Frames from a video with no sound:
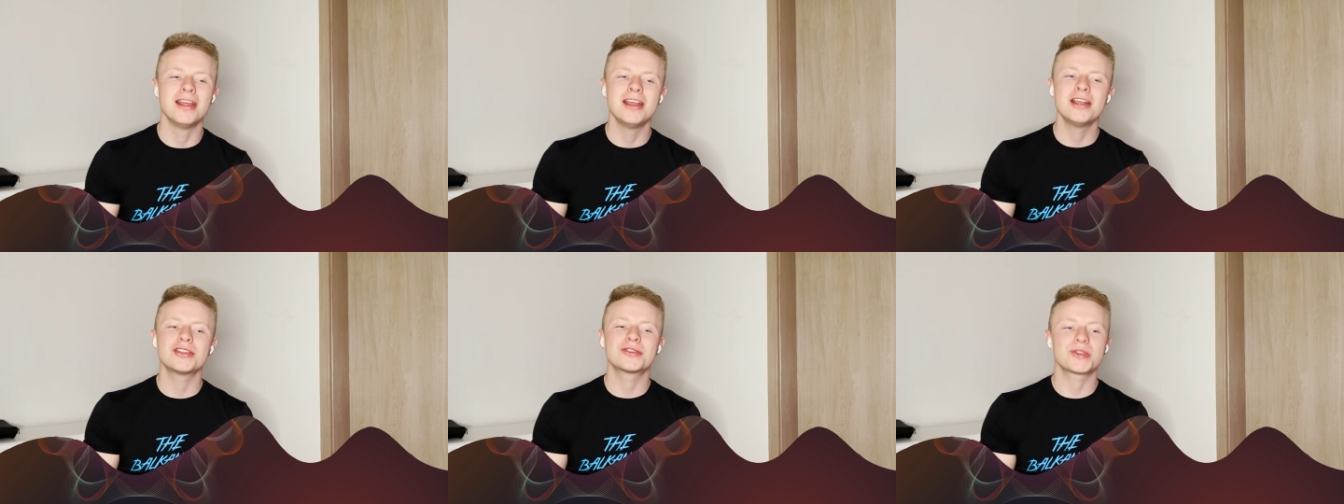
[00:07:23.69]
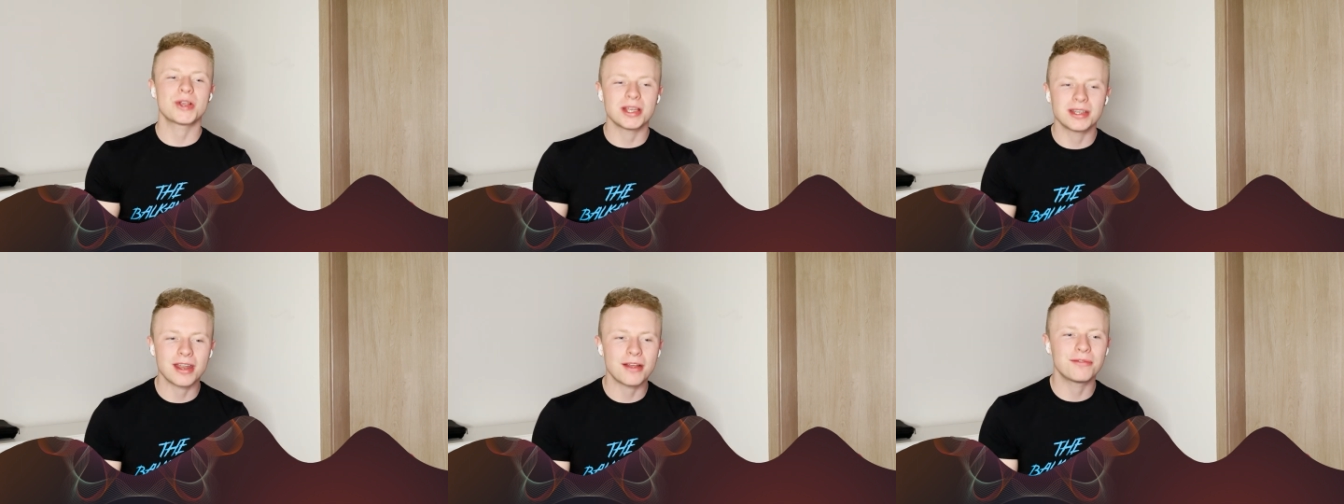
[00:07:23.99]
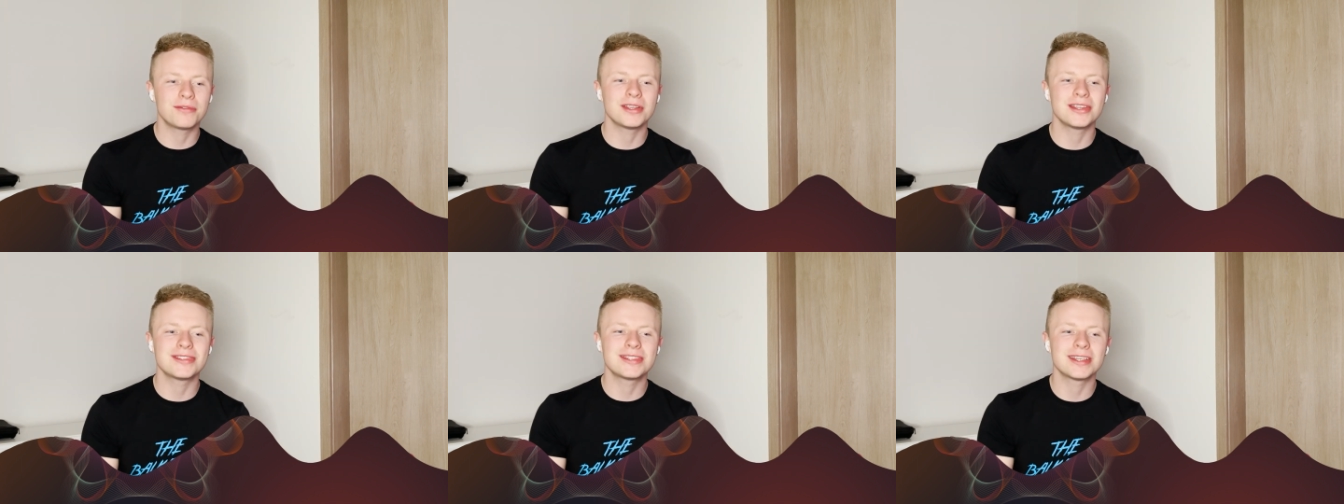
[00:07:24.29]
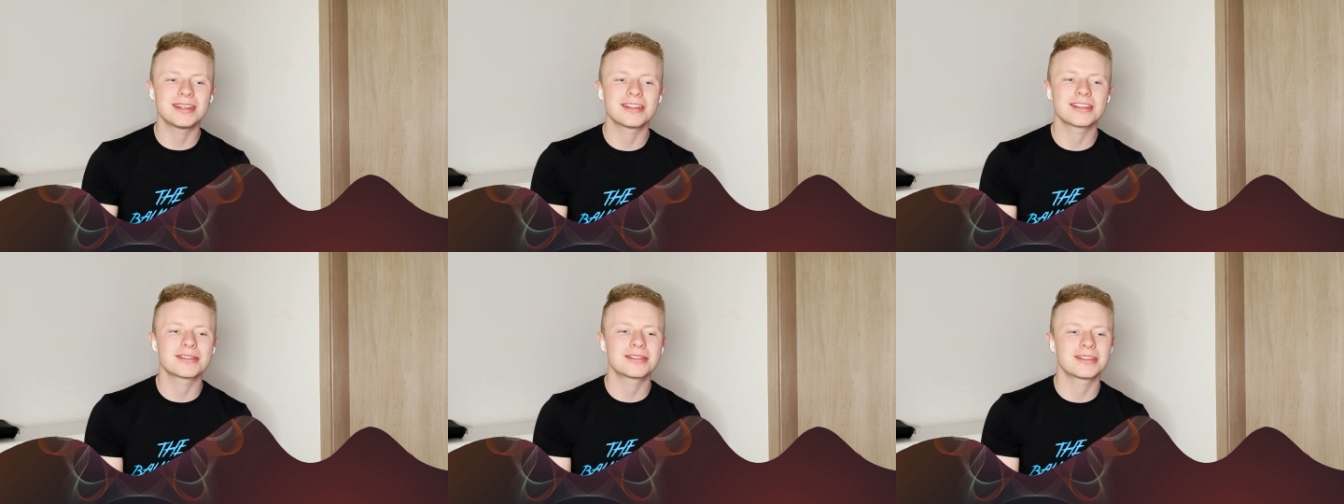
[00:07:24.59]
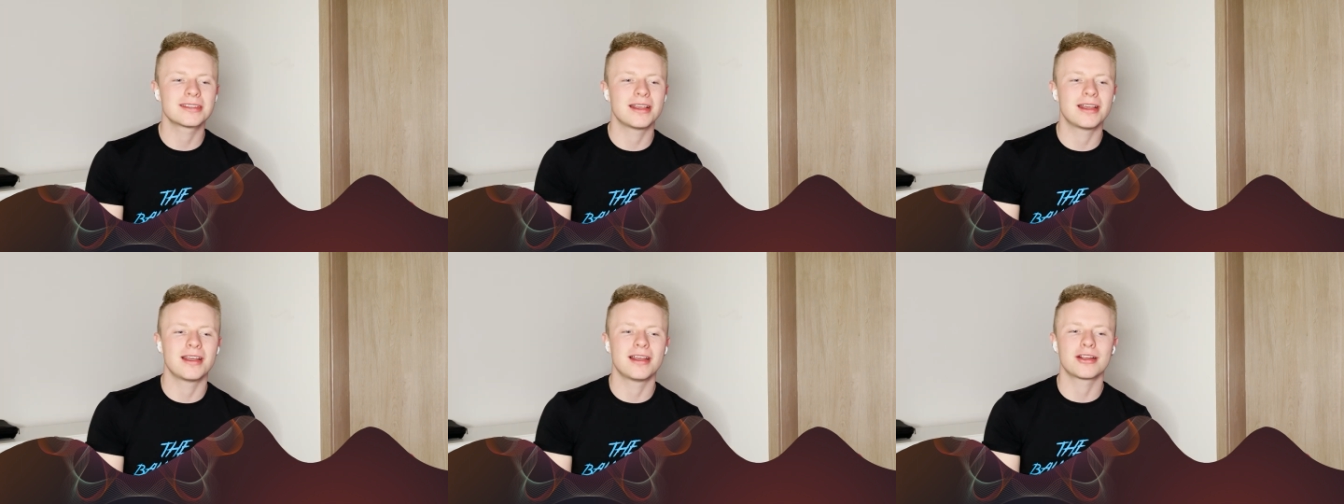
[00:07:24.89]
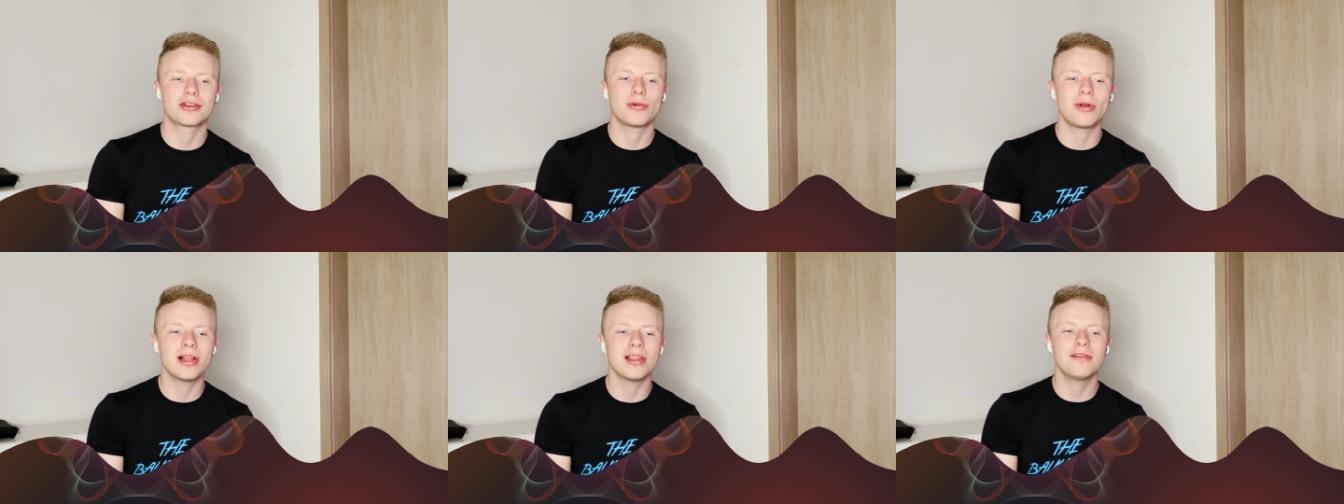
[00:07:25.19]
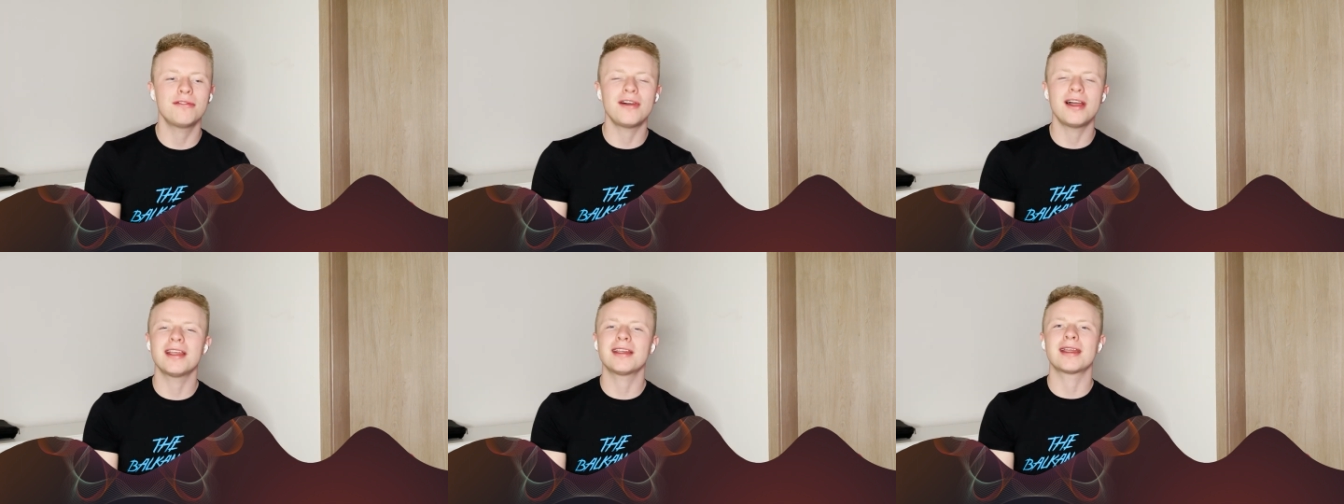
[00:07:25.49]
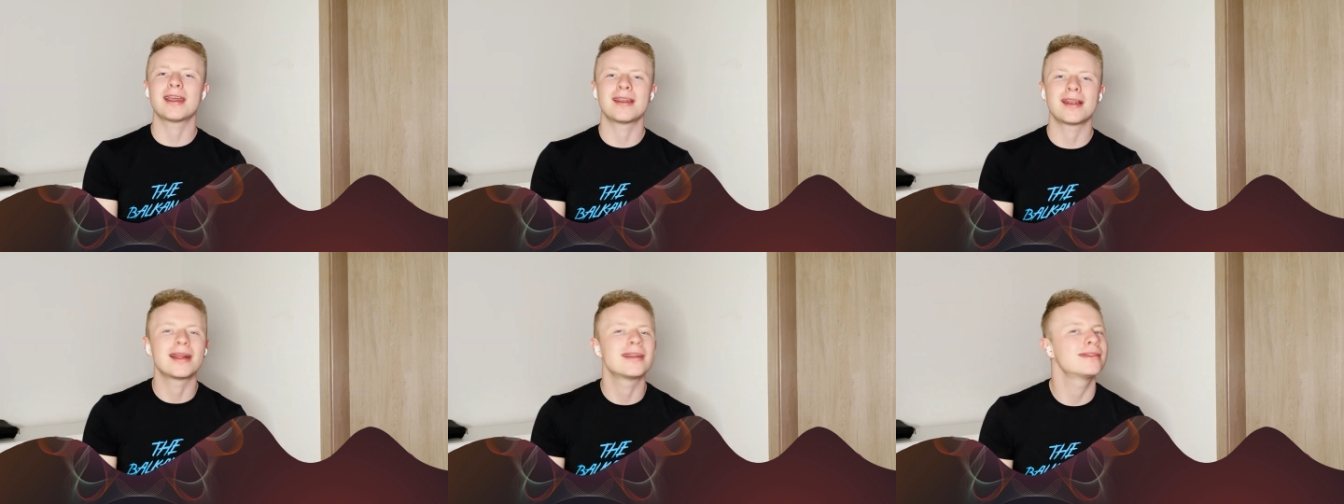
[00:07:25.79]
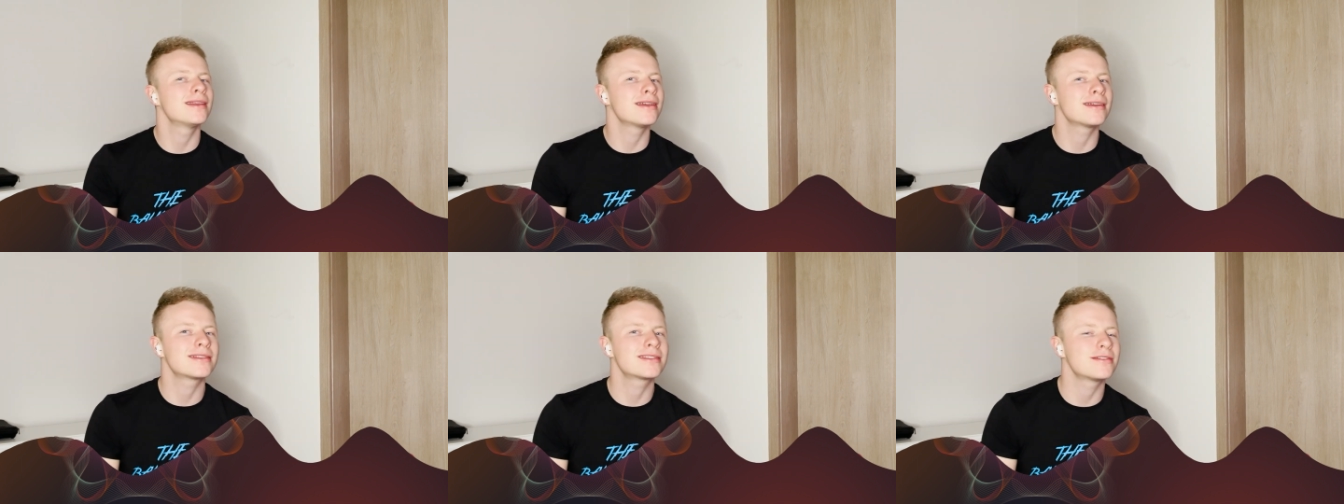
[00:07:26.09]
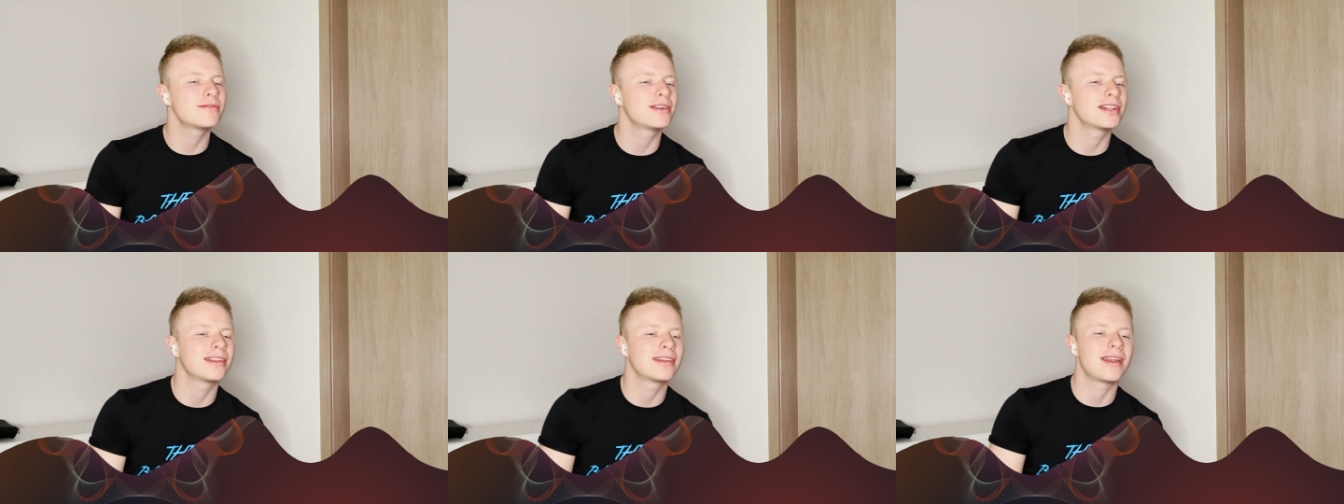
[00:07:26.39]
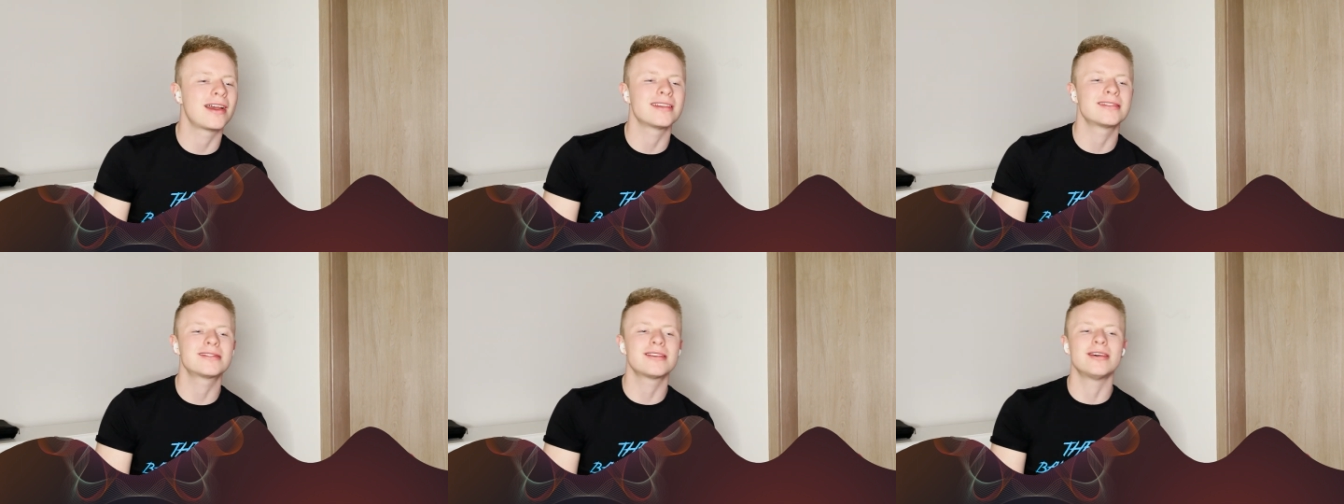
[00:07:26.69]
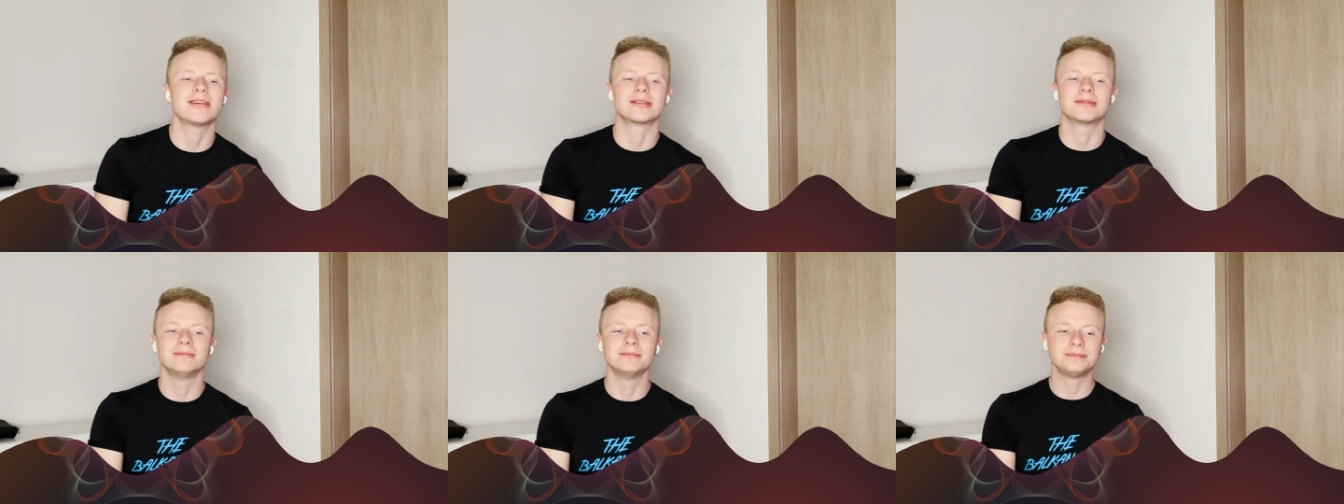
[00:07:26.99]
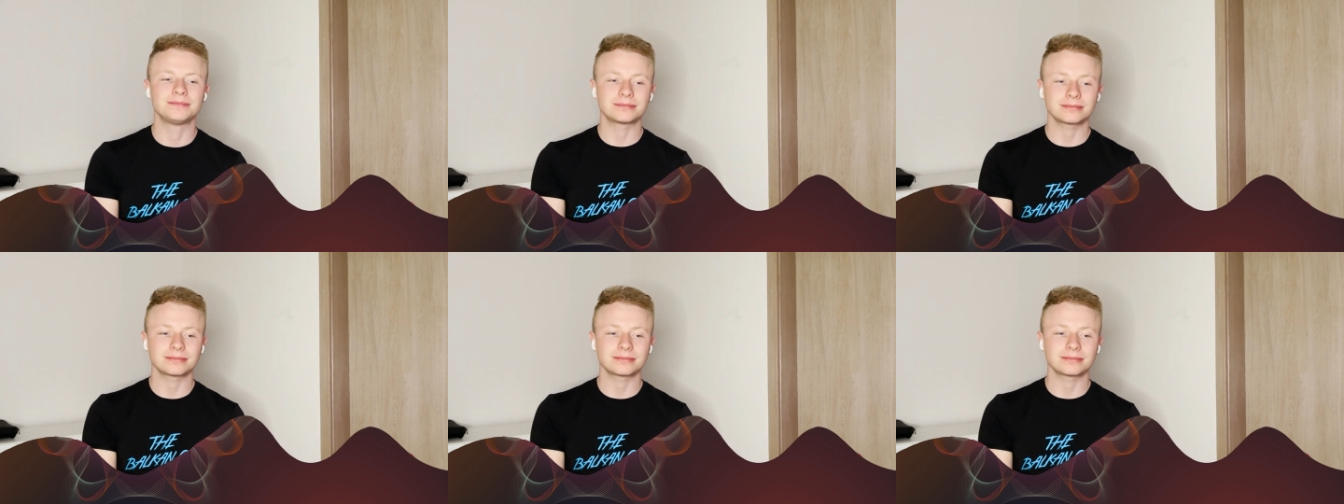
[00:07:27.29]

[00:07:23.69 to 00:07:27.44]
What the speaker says: So I definitely see this qualifying, and I think it's a really nice song.